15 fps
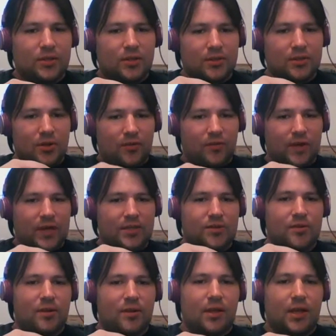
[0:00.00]
There's no
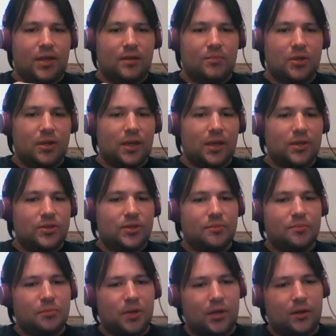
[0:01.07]
faster than light
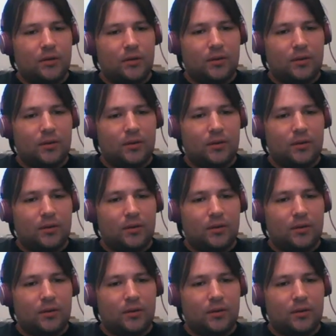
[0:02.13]
communication, but